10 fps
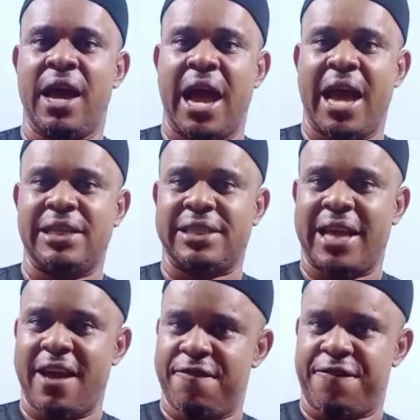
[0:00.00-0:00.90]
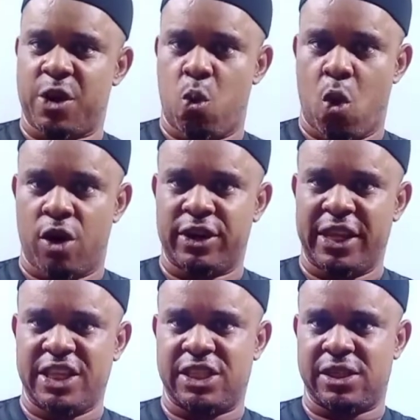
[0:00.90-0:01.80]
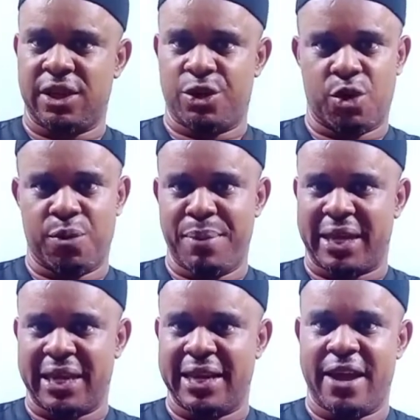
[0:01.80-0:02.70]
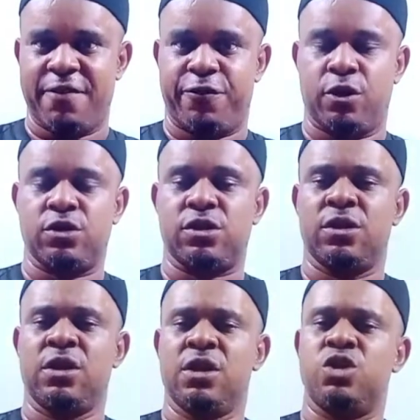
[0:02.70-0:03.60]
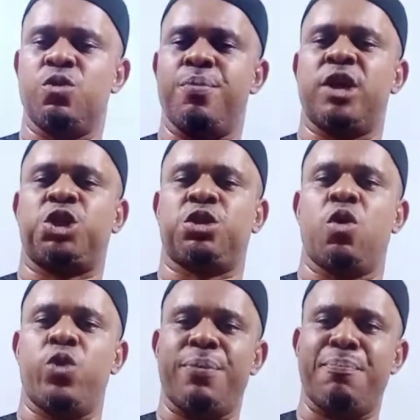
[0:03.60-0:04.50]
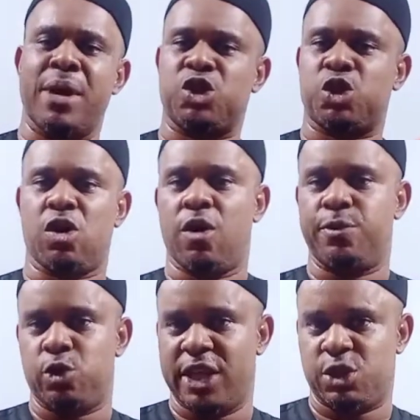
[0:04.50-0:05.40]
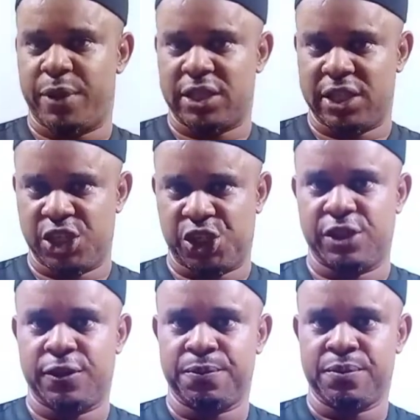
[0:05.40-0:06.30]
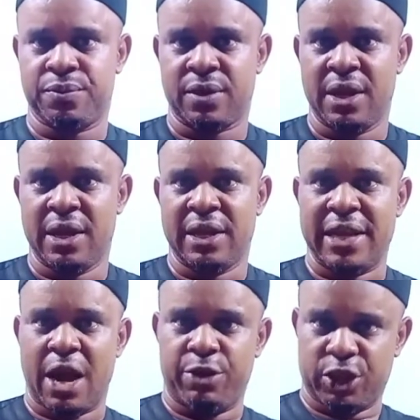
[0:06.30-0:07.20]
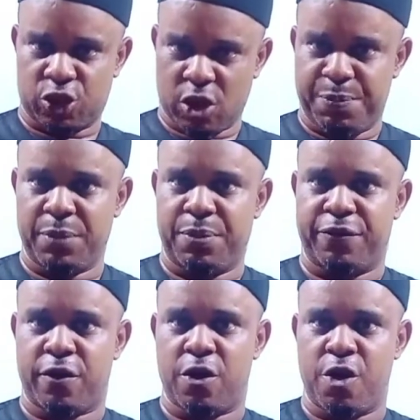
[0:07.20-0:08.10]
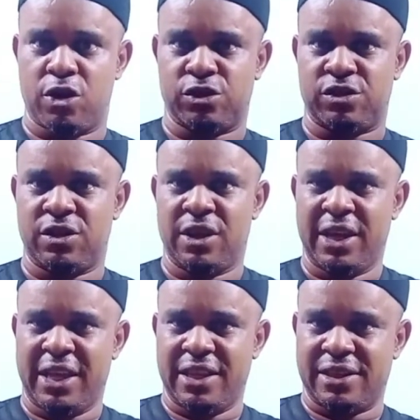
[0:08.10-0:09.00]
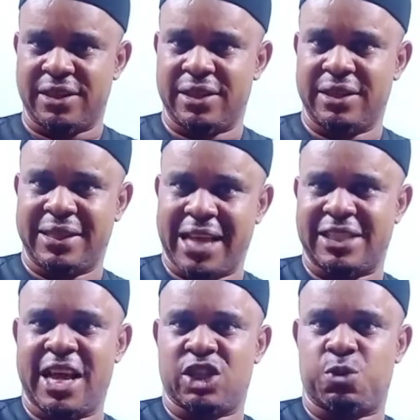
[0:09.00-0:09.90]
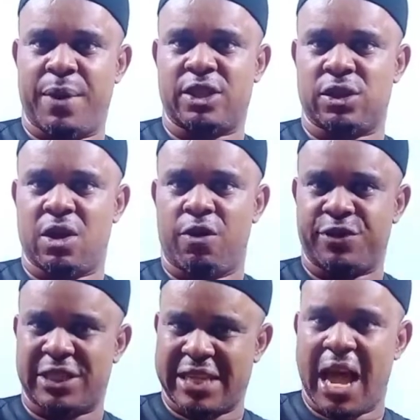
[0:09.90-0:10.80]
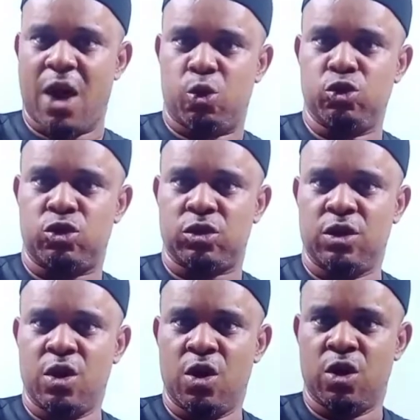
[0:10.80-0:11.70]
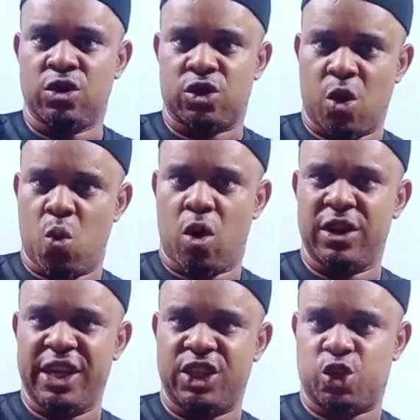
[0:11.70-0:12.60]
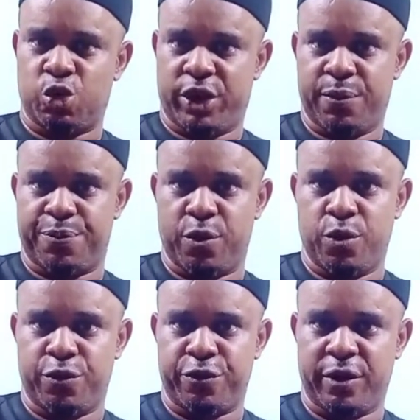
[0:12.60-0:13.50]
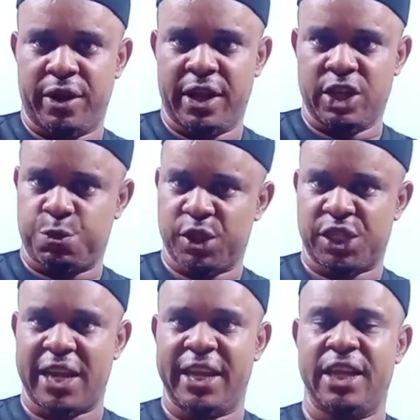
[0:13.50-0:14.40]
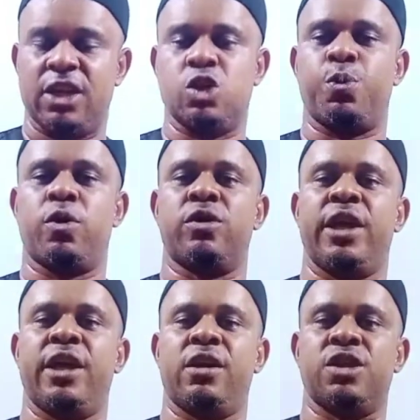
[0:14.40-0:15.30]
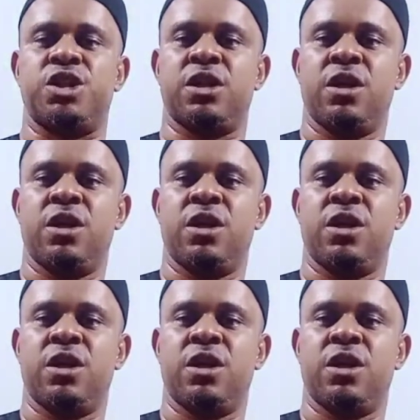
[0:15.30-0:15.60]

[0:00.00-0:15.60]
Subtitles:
and everyone is, making efforts to make sure we measure up to expectation. Now, the topic before us is that aspect of sound someone needs to improve, especially in the spoken English.